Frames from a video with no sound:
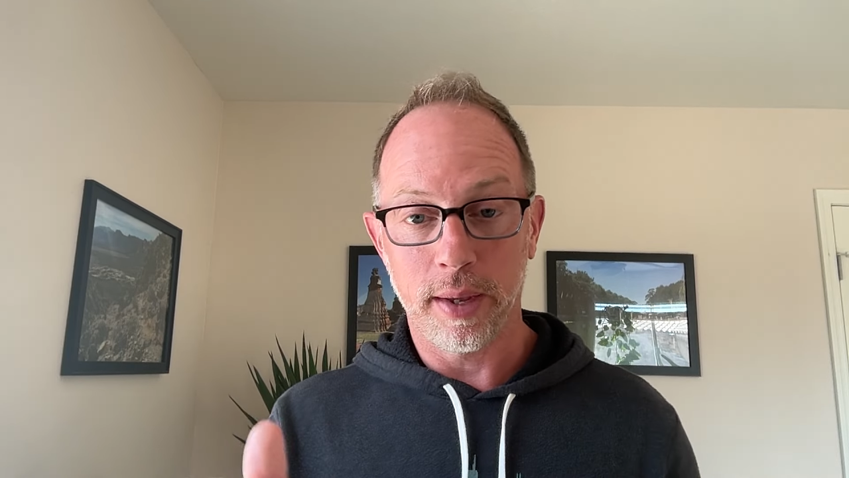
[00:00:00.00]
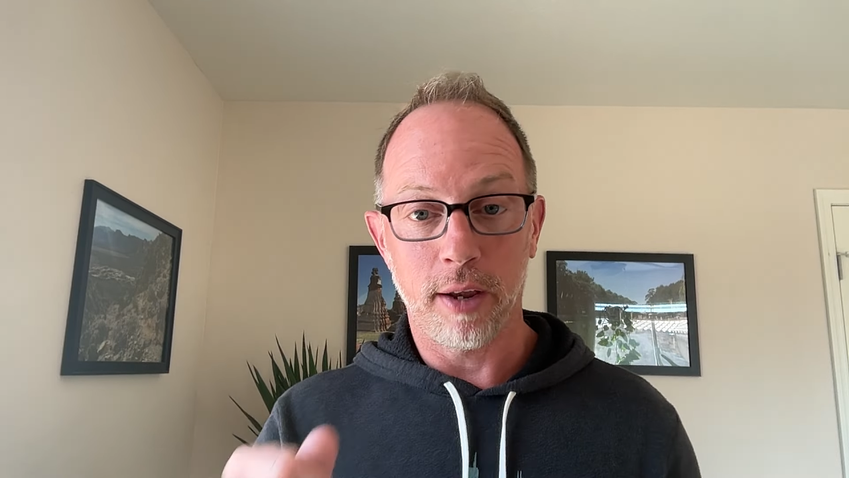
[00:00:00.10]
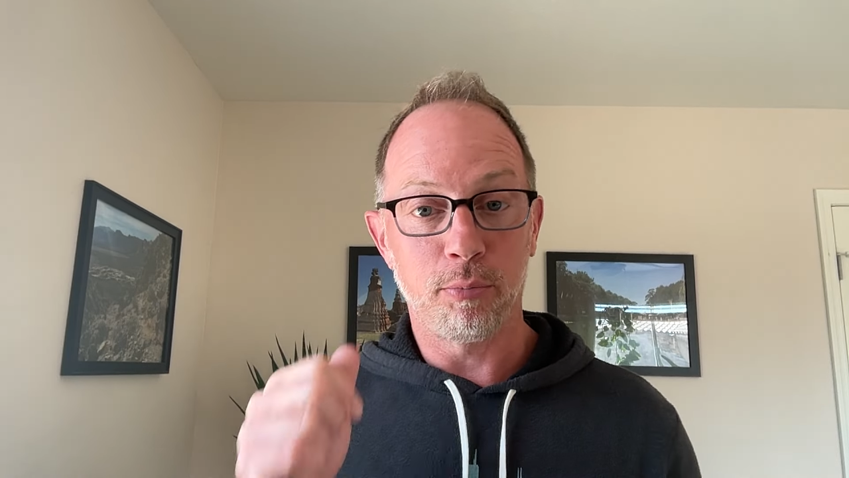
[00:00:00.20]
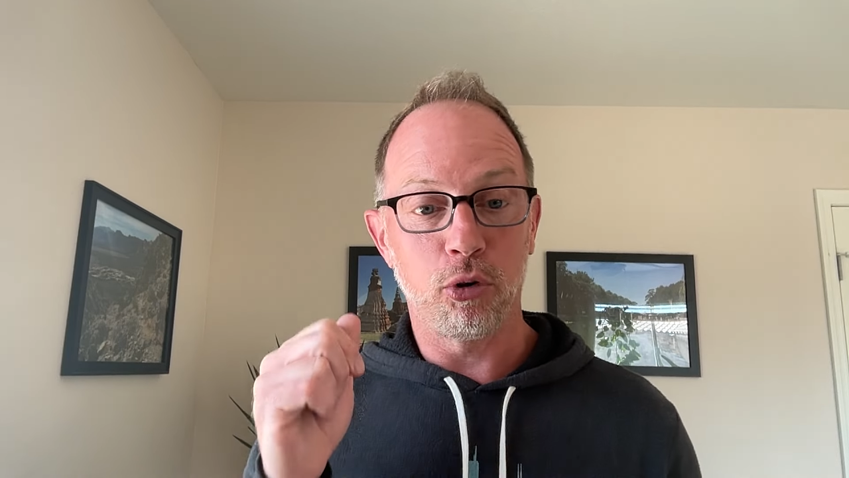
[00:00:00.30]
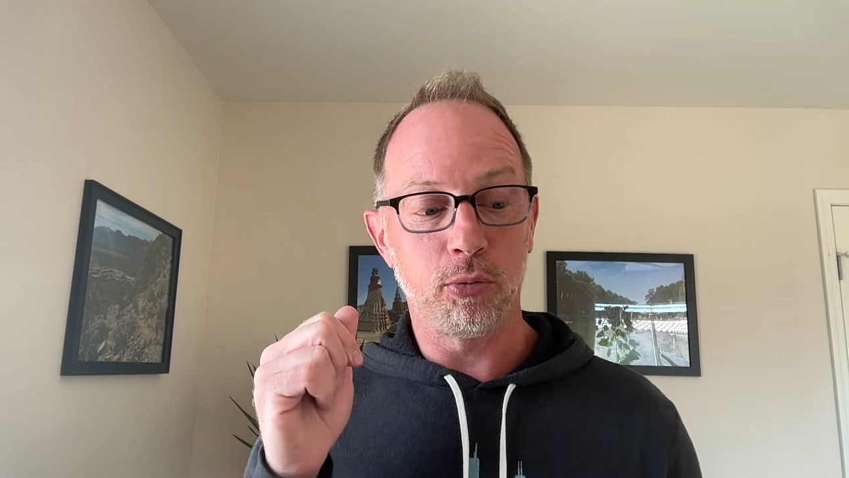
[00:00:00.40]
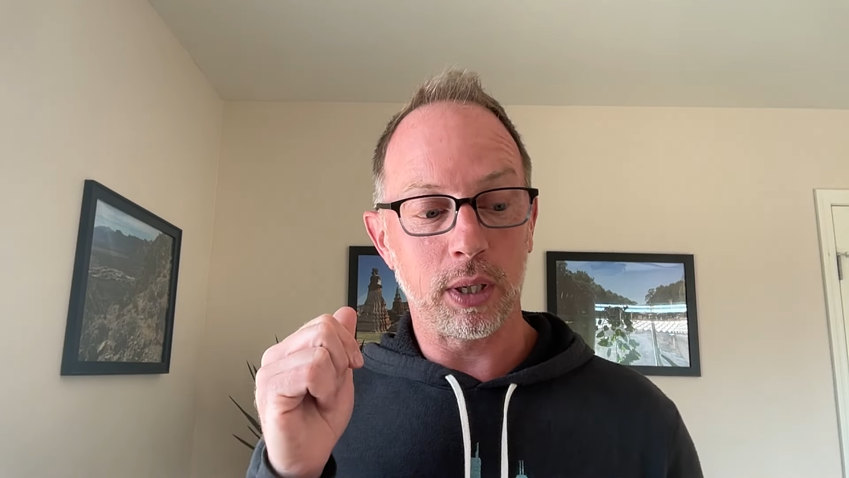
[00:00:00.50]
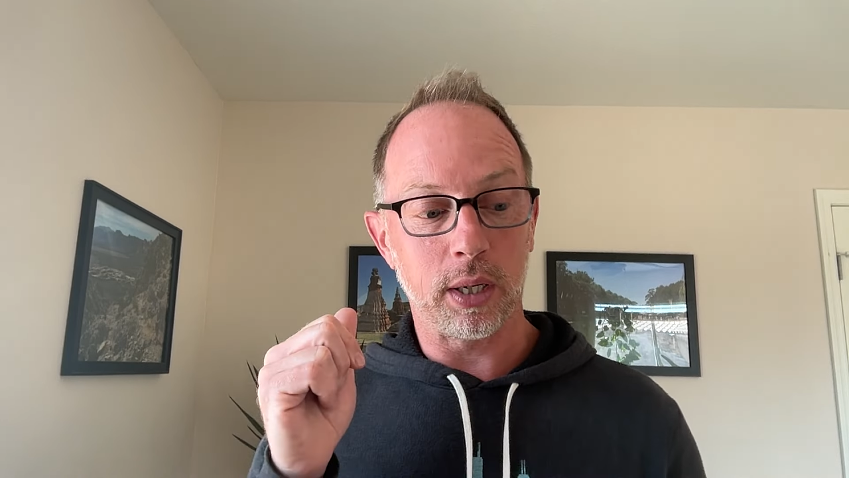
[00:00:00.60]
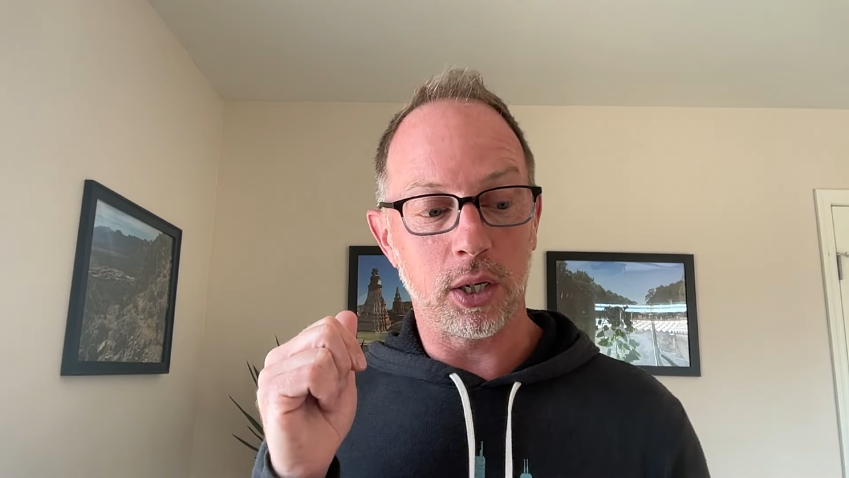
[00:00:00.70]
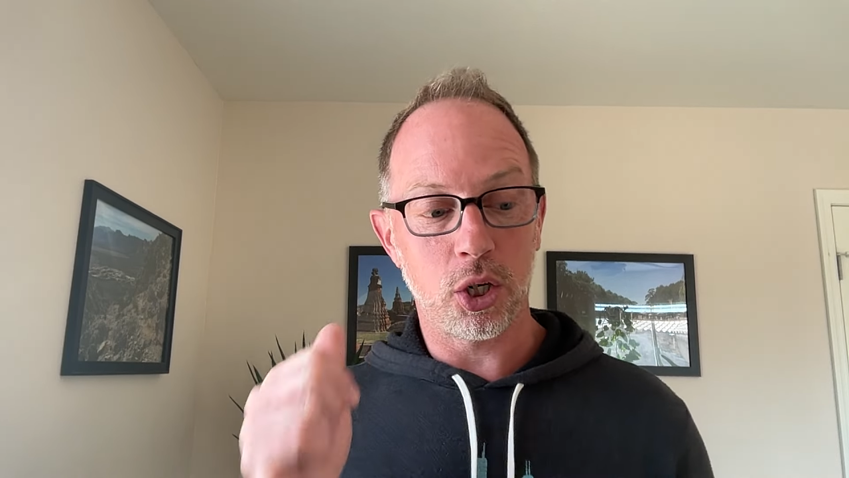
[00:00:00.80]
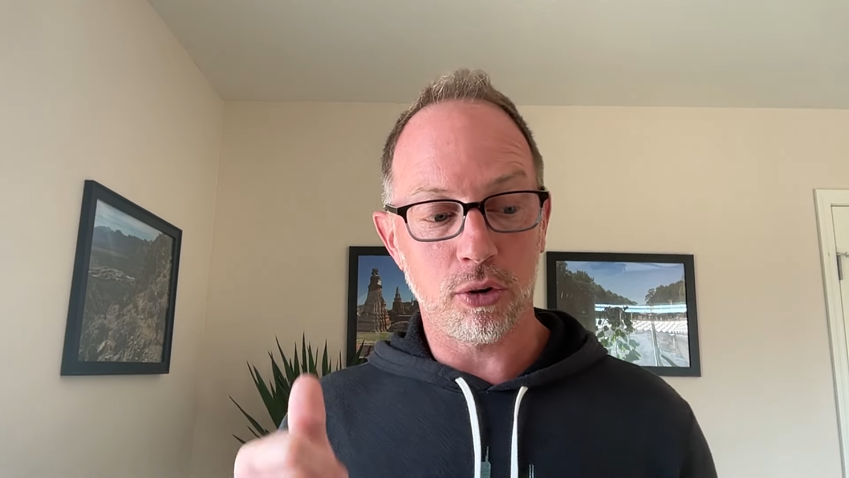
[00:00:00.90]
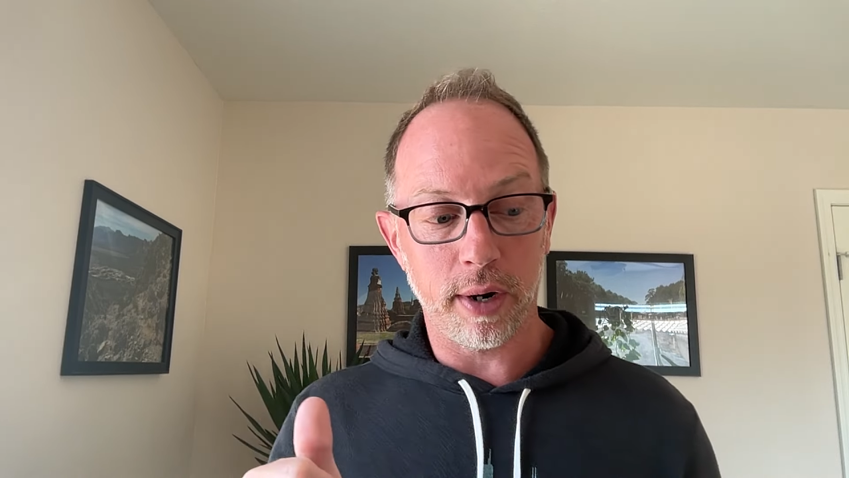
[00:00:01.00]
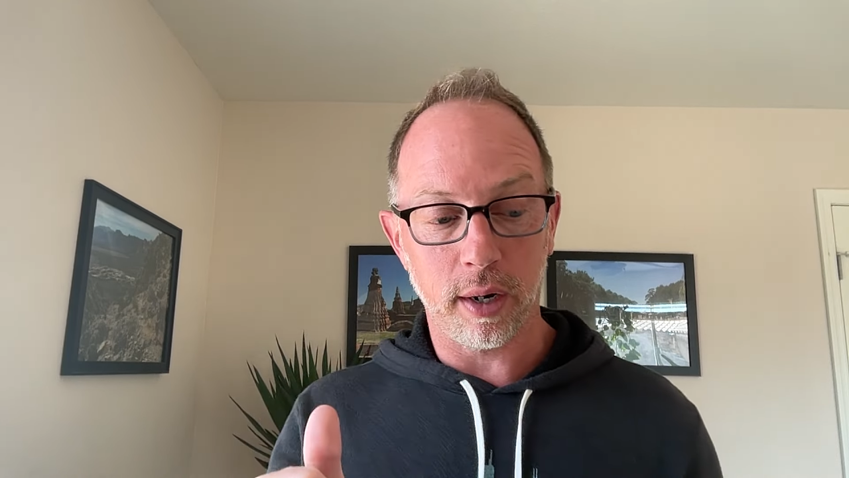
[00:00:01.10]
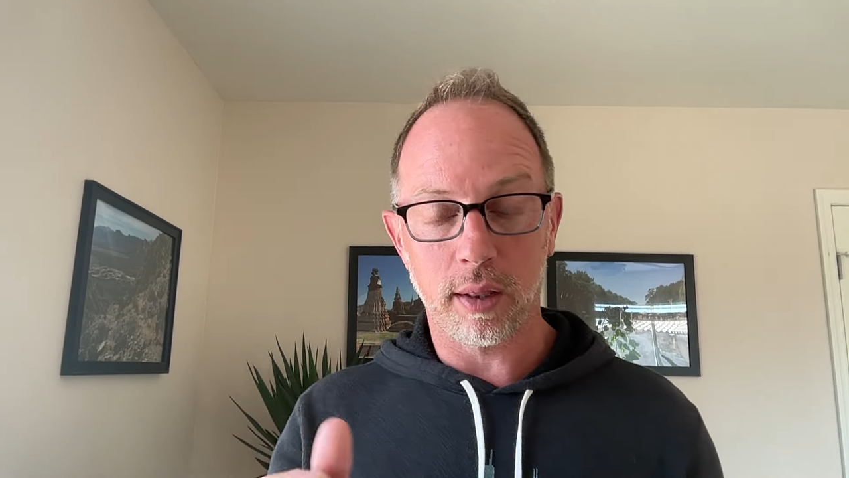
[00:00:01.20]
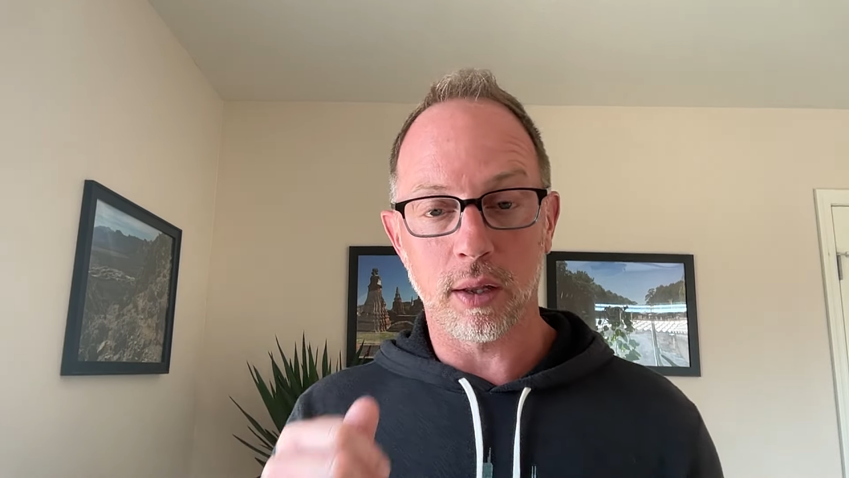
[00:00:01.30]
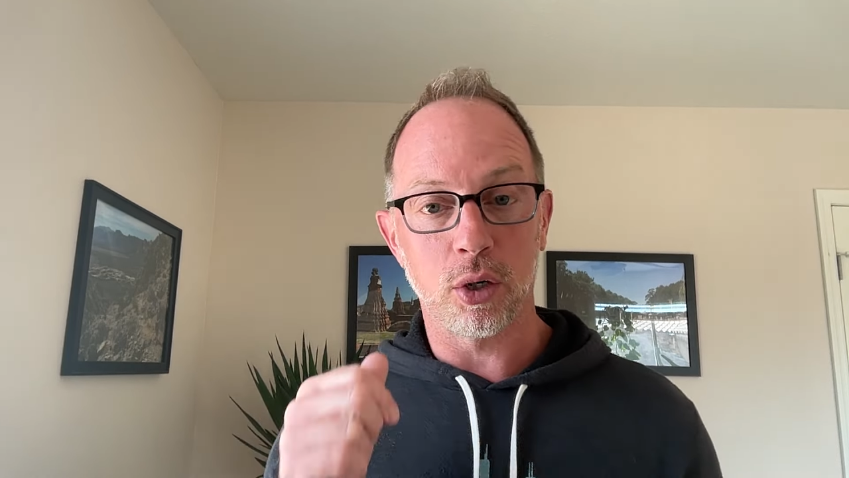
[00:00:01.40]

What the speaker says: Improvements in strength,